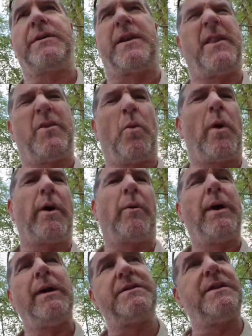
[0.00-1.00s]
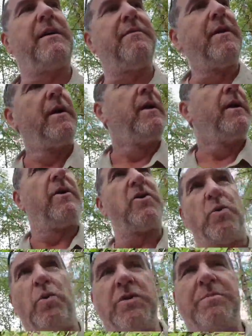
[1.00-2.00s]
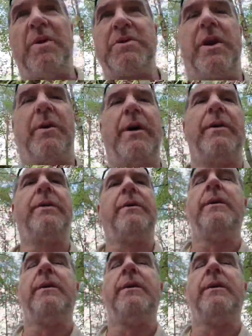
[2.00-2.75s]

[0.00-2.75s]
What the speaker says: I think the waterway and stuff, there's rules posted around.